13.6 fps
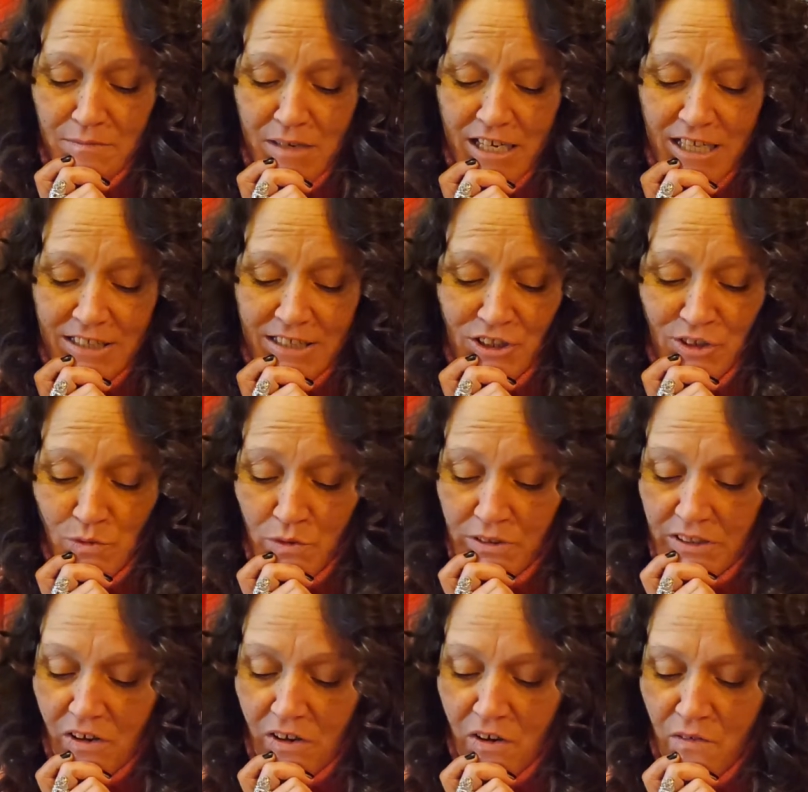and his shorts
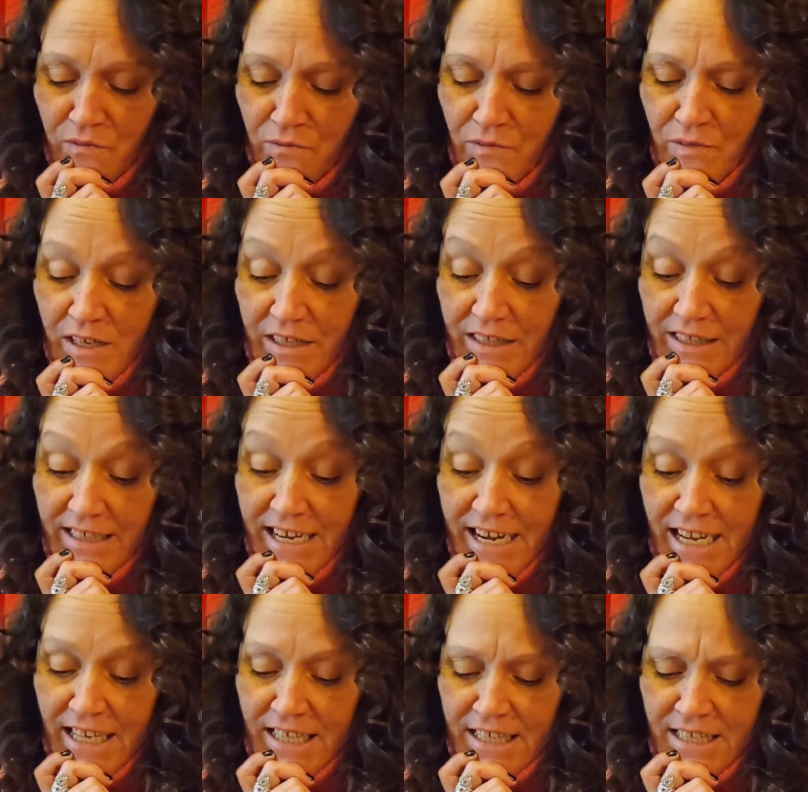off.
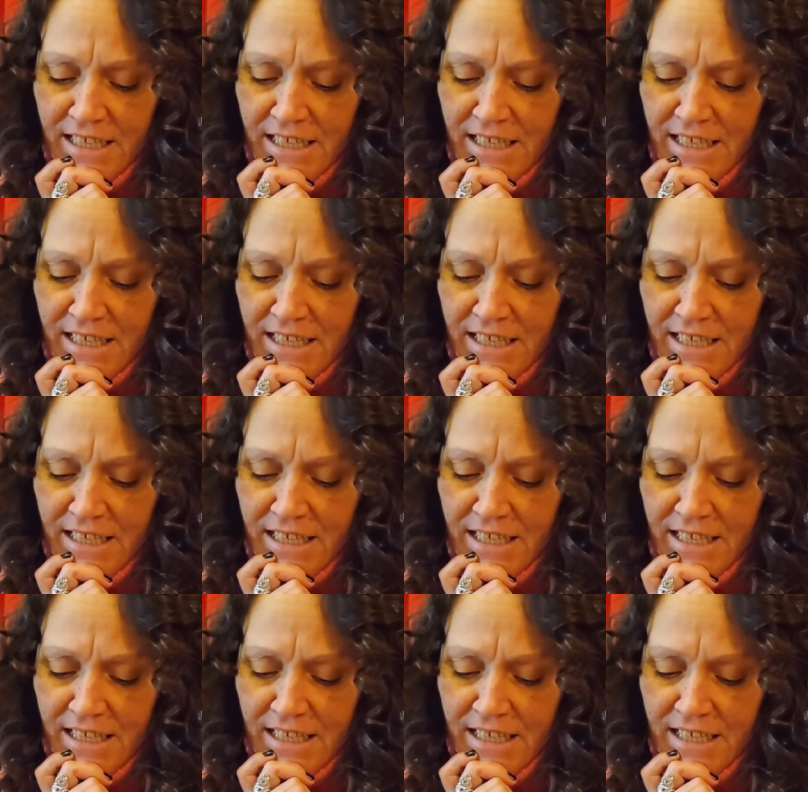Naked.